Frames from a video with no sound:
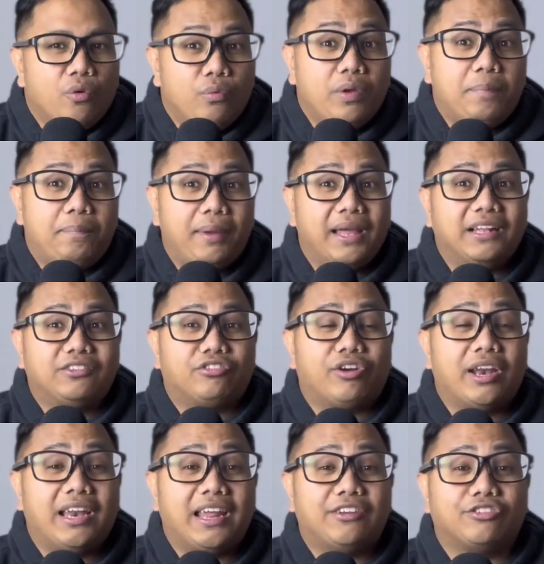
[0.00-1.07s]
we build
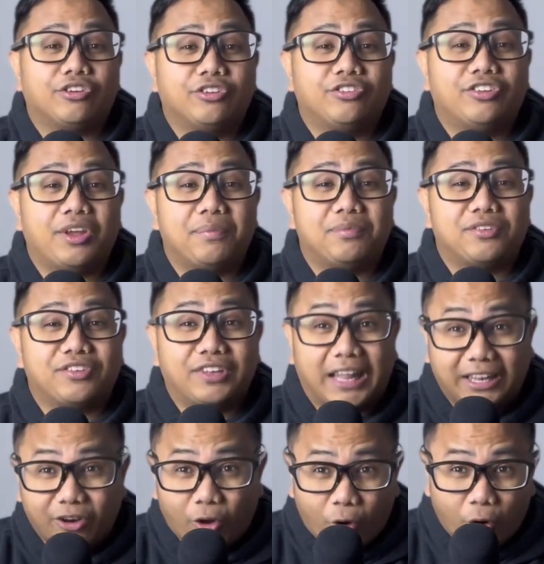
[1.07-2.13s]
relationships
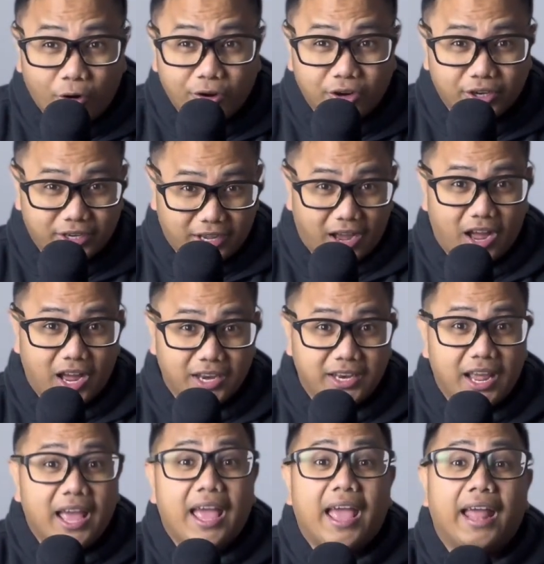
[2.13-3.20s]
that honor
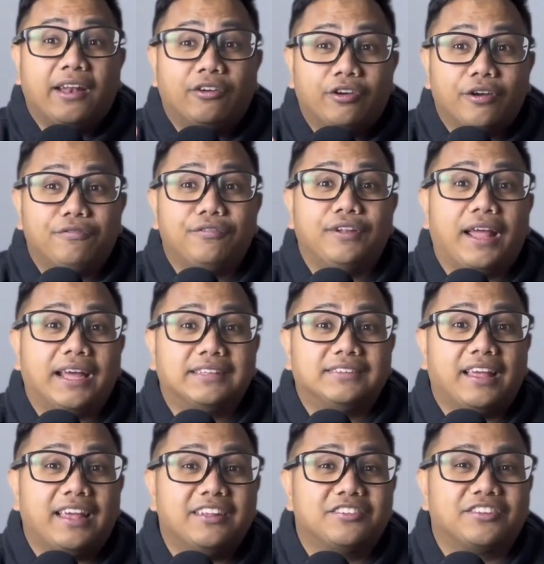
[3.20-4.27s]
God and
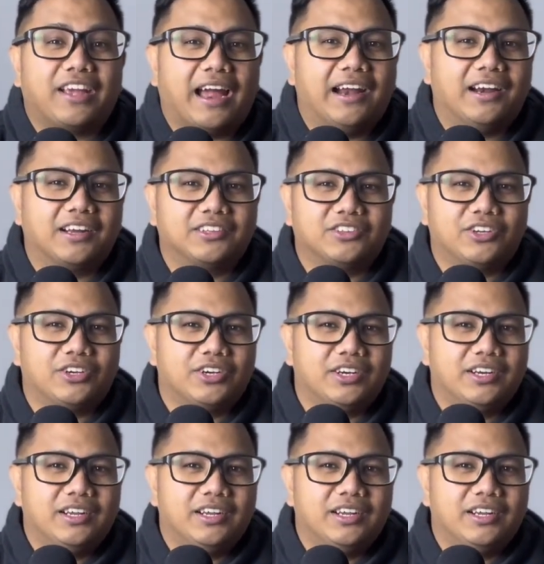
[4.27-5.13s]
reflect His character.